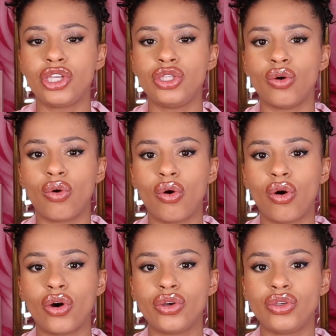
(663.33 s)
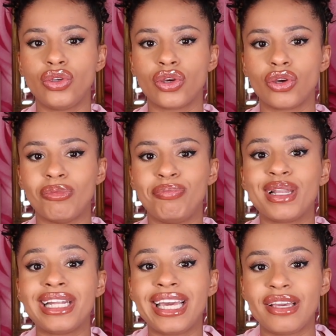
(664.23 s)
you know,
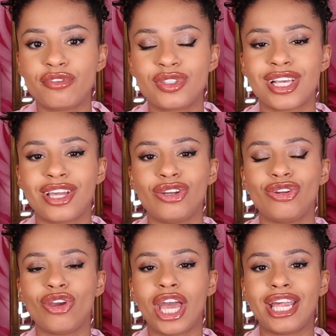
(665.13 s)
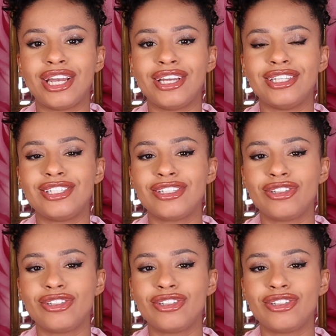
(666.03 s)
beliefs and